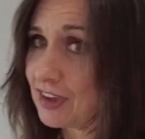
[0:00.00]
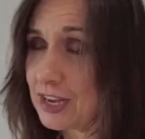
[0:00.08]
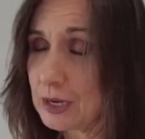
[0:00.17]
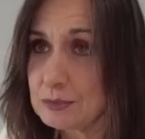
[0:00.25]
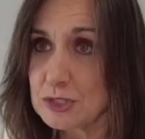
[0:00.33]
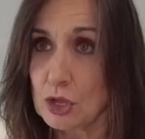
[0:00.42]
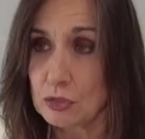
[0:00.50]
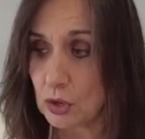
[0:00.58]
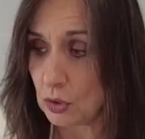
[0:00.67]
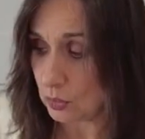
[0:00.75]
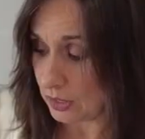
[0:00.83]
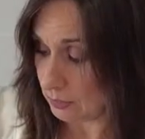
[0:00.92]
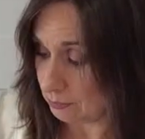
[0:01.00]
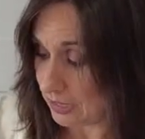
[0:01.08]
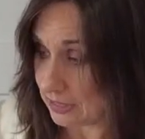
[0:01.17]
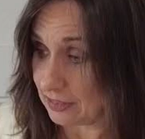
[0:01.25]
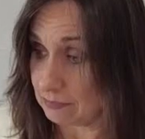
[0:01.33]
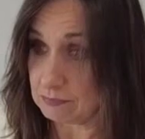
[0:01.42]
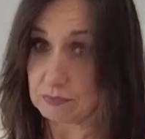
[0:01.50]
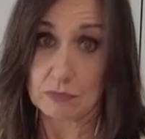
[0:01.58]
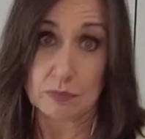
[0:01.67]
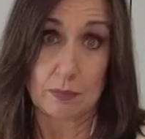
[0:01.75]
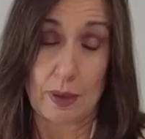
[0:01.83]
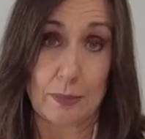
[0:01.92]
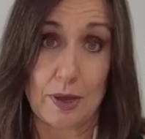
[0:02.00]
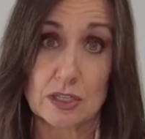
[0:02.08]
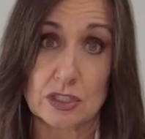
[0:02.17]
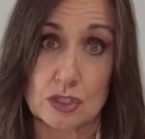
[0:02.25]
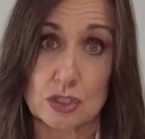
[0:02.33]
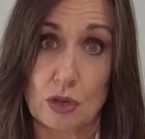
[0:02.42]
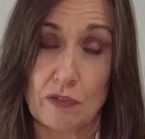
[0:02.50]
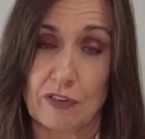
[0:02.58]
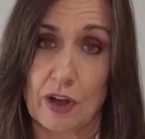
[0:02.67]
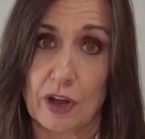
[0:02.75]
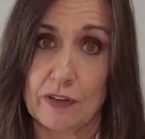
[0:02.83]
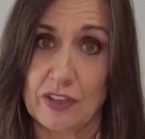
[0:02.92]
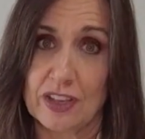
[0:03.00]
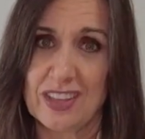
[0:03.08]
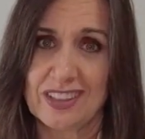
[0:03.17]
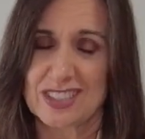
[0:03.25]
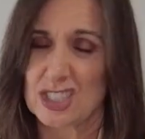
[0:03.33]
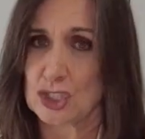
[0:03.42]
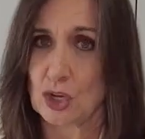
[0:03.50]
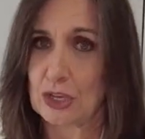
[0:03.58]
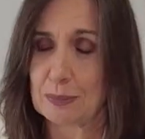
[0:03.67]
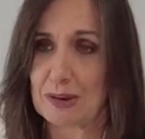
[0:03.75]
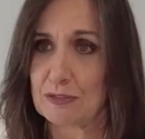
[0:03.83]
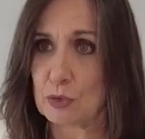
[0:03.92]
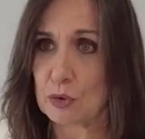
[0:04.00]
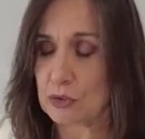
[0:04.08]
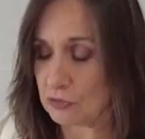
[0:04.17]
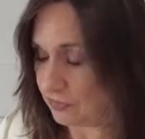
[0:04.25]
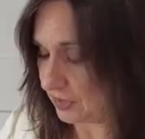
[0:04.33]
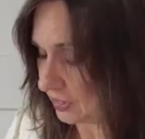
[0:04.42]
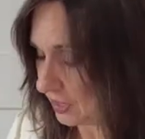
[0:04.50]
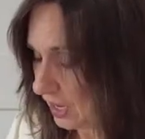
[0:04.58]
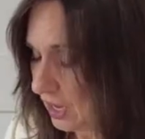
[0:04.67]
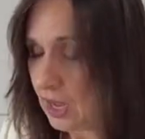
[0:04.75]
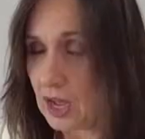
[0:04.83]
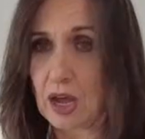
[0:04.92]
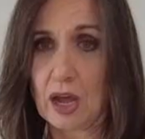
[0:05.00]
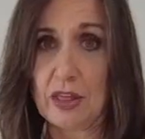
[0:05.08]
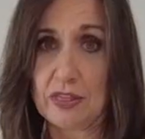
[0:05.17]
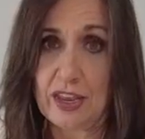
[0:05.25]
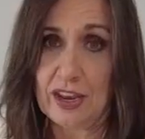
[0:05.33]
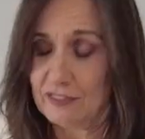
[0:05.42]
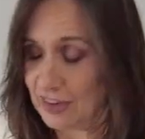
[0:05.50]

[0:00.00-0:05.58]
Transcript: items, although in my my boxes so far, I think this is only my fourth or fifth. Uh, they have